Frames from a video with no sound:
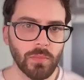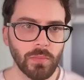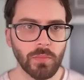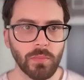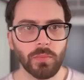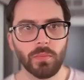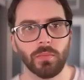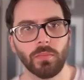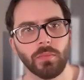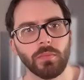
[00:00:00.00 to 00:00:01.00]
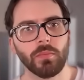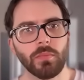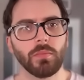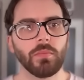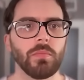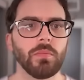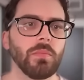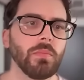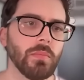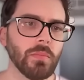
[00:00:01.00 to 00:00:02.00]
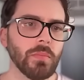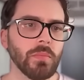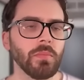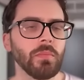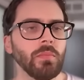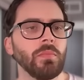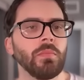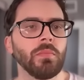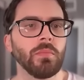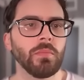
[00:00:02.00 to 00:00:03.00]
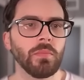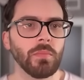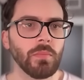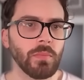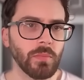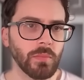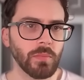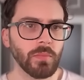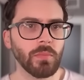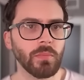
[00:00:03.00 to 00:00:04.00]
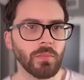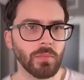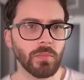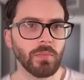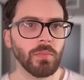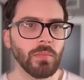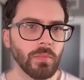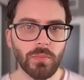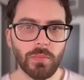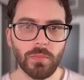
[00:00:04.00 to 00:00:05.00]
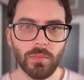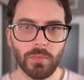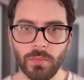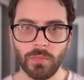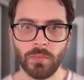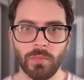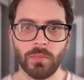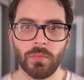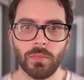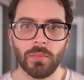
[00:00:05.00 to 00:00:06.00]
This person isn't speaking.